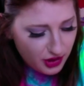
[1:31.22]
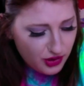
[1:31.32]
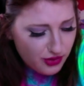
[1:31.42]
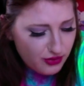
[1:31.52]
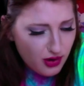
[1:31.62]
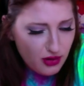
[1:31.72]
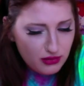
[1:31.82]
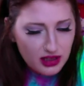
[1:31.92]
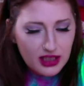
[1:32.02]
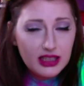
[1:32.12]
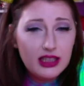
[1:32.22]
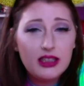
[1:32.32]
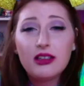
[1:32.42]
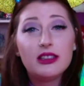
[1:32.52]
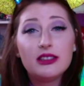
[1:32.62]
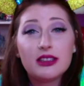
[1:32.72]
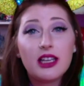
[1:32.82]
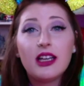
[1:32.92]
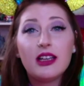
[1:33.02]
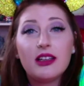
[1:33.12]
you're only a
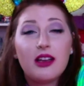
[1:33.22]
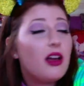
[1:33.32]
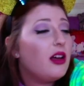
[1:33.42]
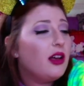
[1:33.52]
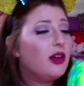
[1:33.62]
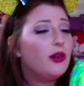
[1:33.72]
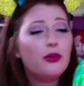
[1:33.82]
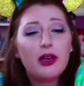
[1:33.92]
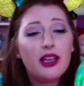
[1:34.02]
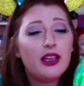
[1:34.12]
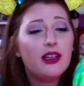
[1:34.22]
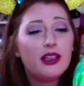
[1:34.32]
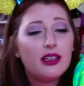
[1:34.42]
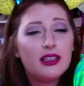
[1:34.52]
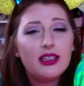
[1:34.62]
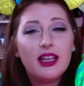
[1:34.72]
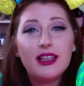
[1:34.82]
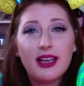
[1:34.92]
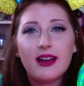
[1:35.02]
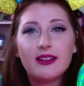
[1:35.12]
day away.
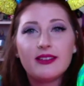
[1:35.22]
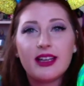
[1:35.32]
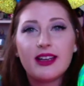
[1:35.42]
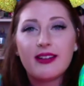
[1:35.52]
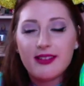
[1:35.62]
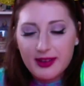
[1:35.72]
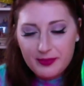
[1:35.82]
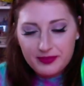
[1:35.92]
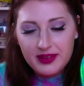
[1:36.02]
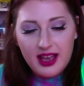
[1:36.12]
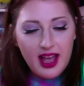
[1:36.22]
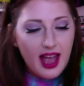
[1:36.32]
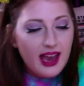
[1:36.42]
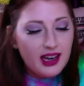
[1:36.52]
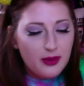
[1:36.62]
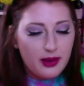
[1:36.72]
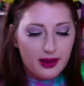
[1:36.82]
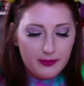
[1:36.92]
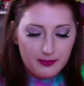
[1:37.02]
That kind of thing. Anyway,